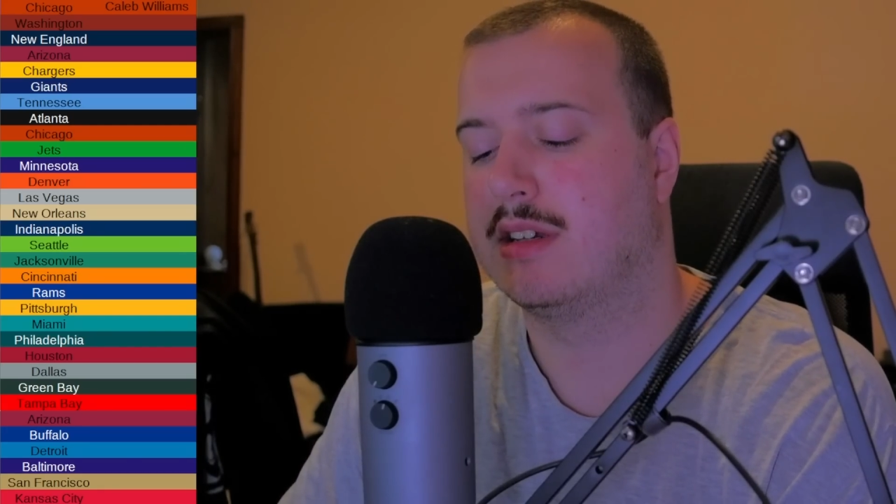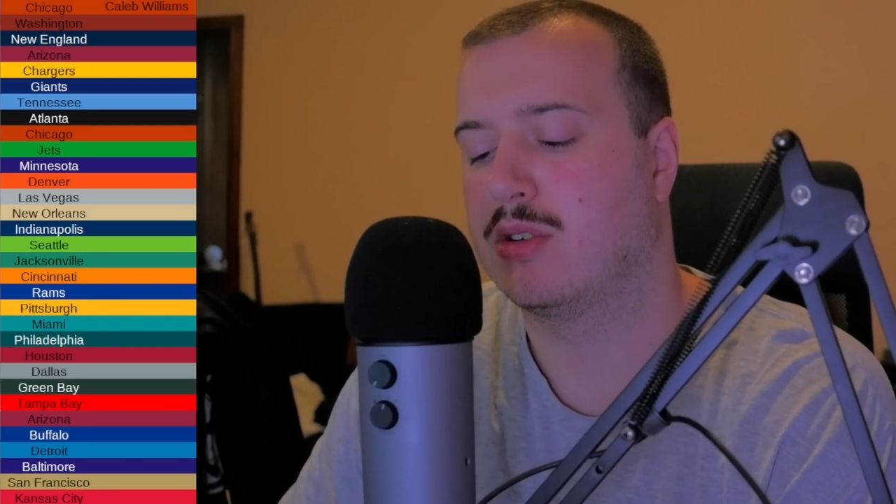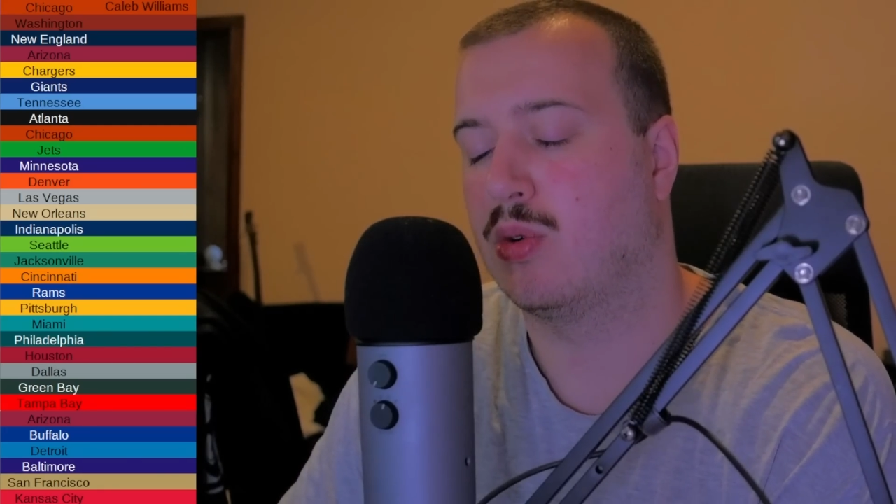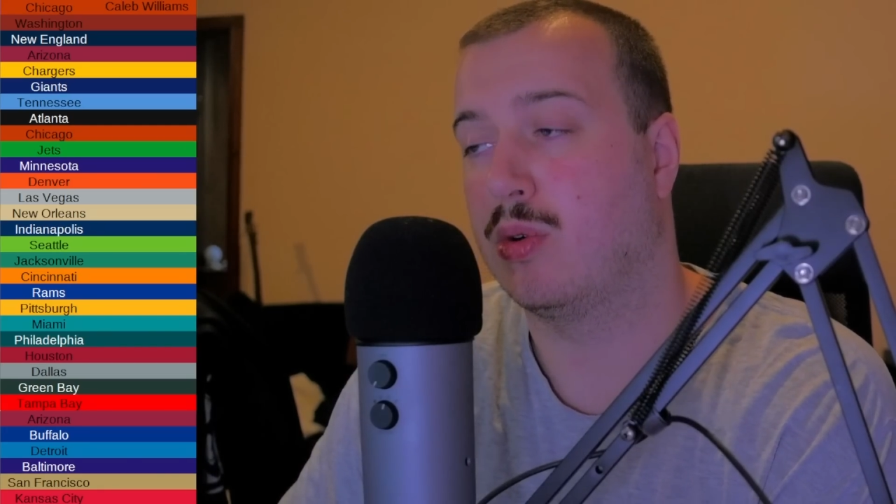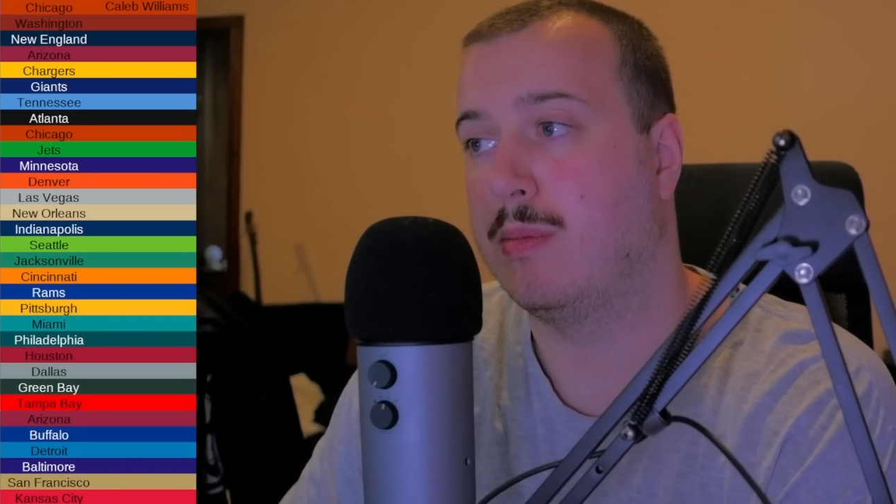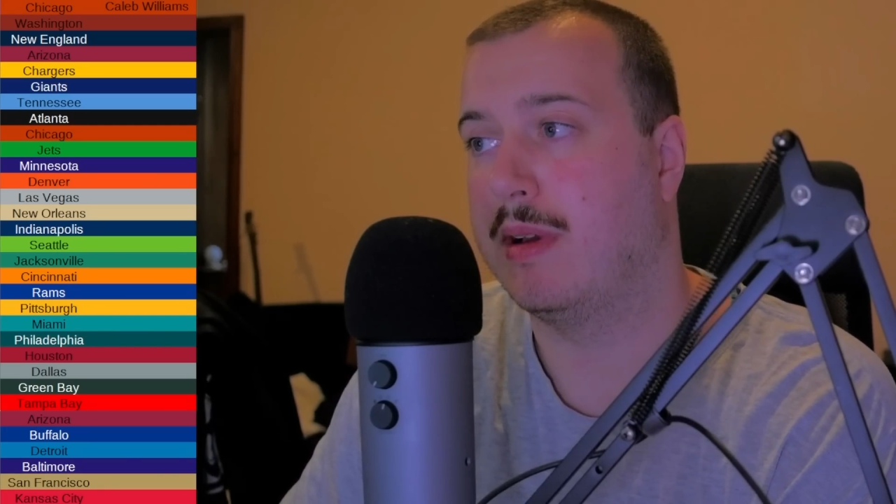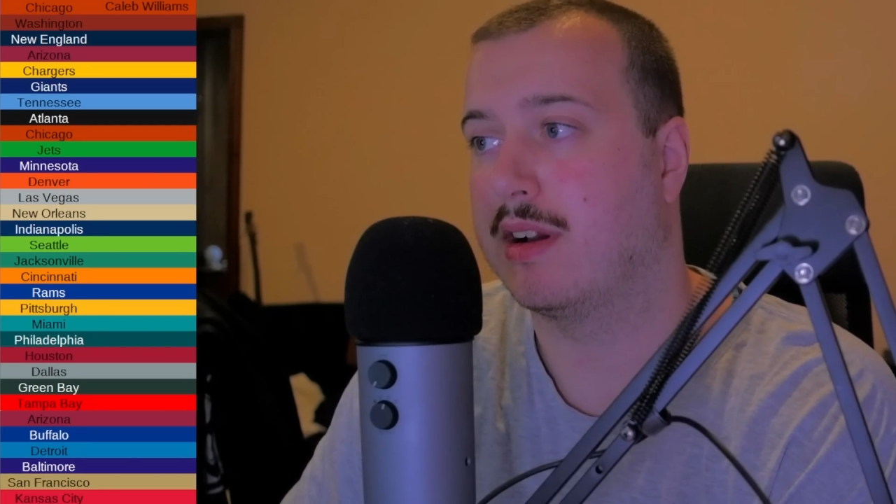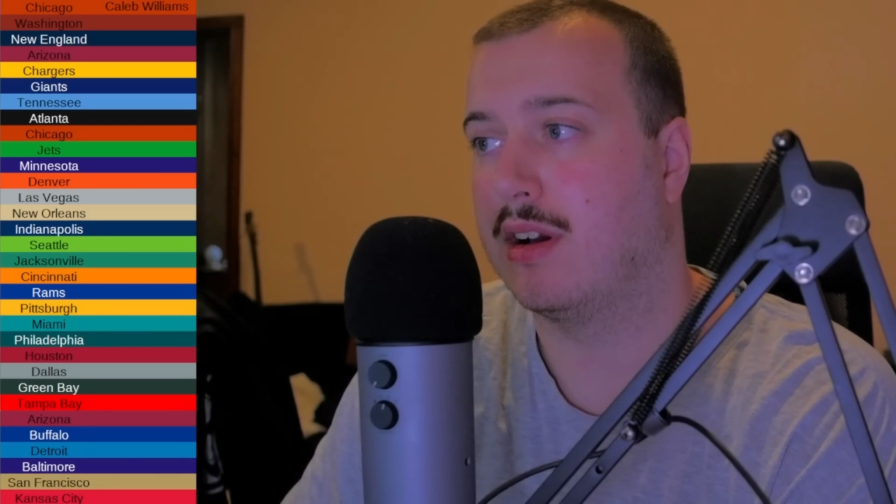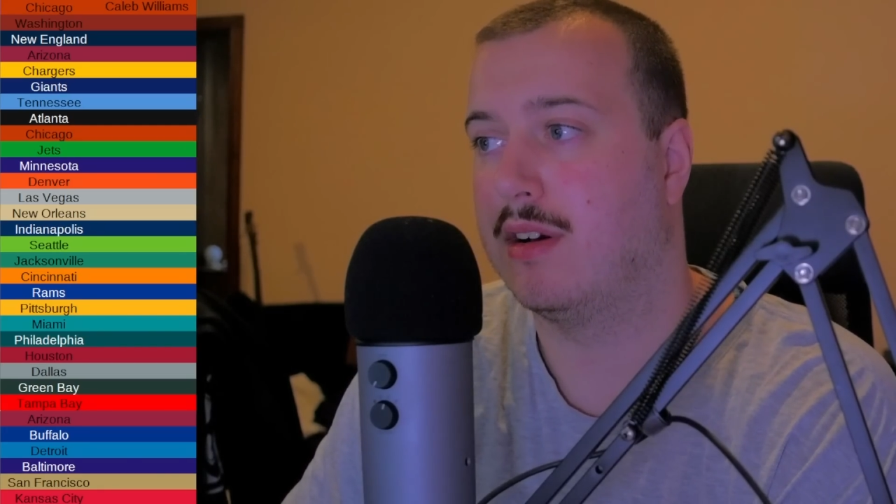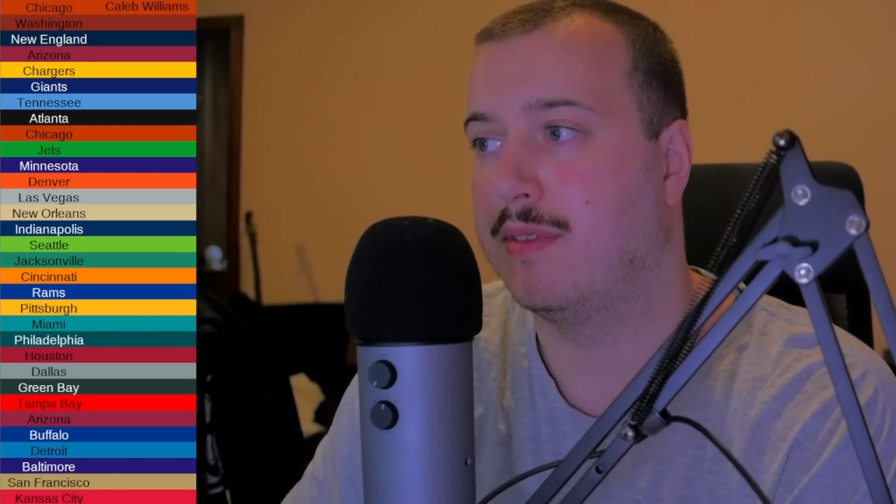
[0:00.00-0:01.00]
quarterback
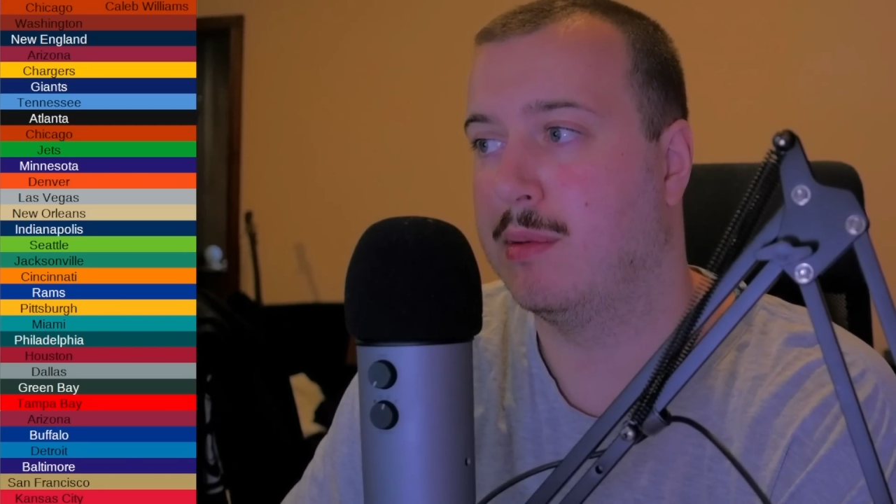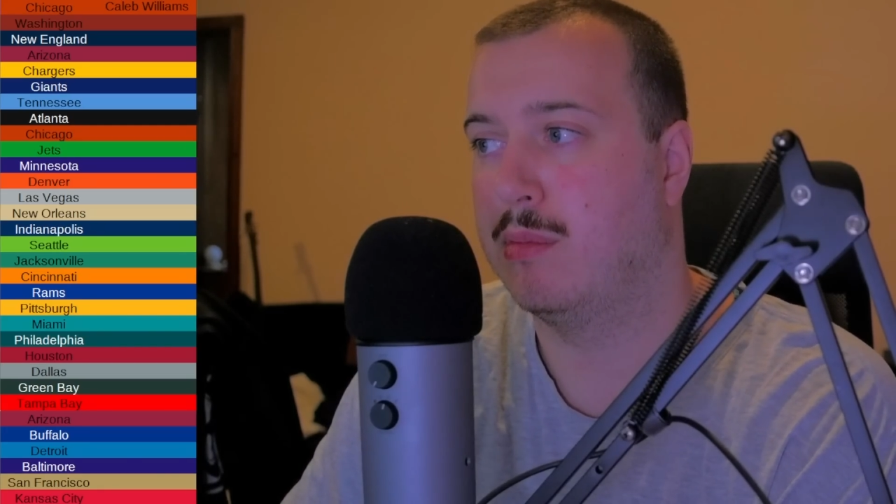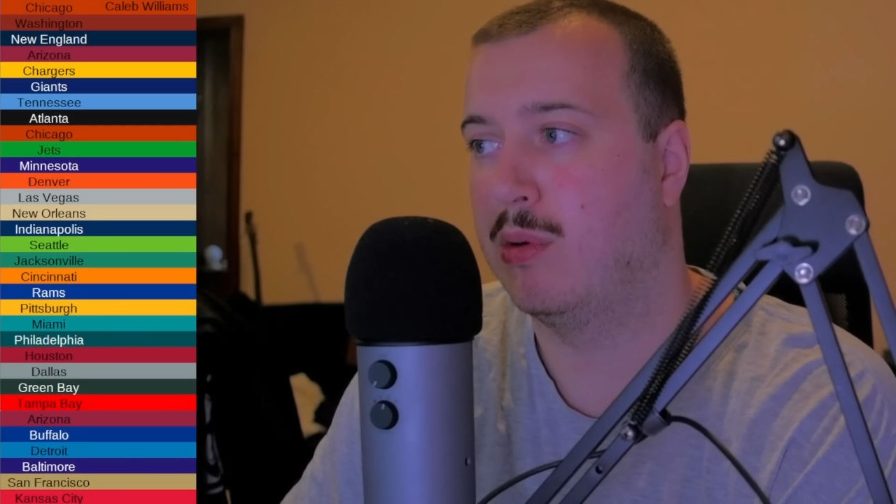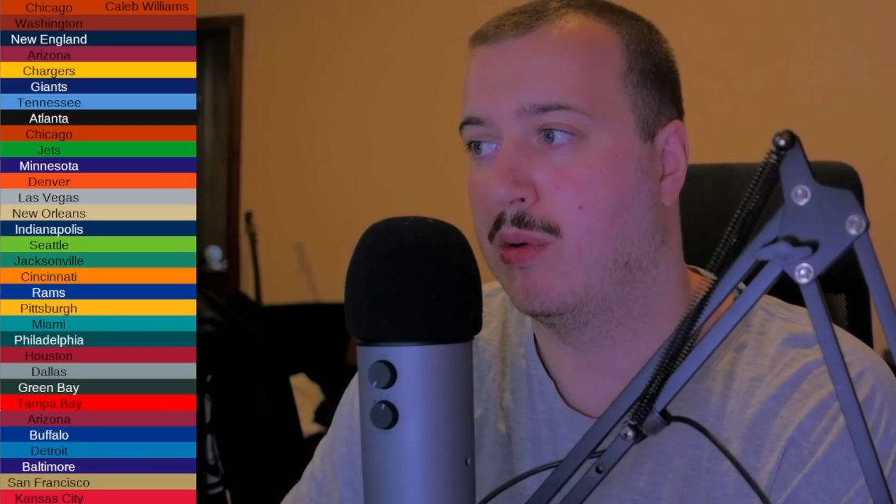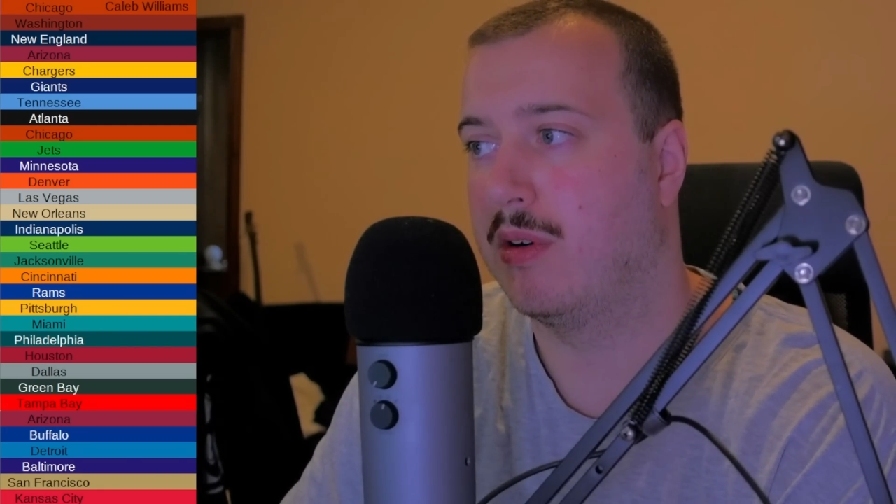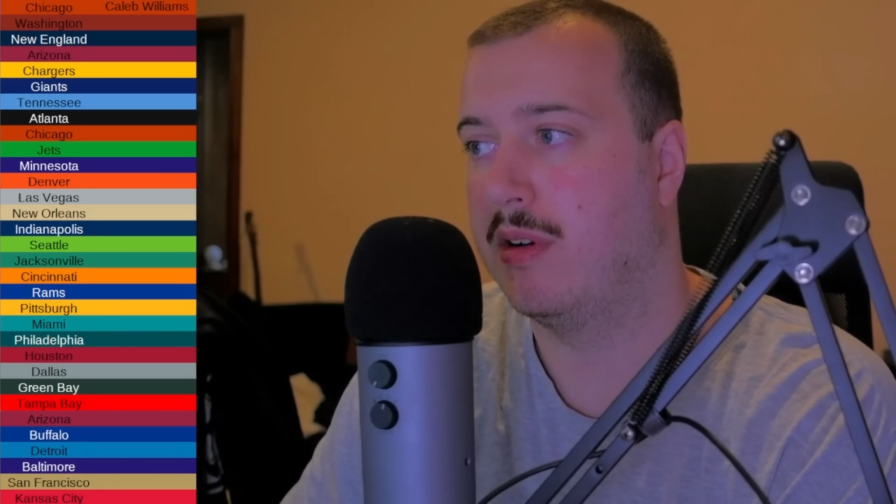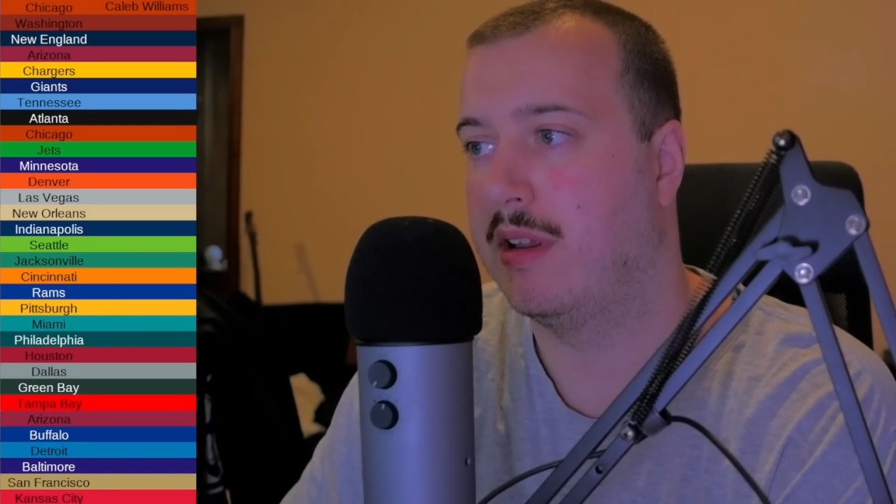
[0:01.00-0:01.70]
off the board.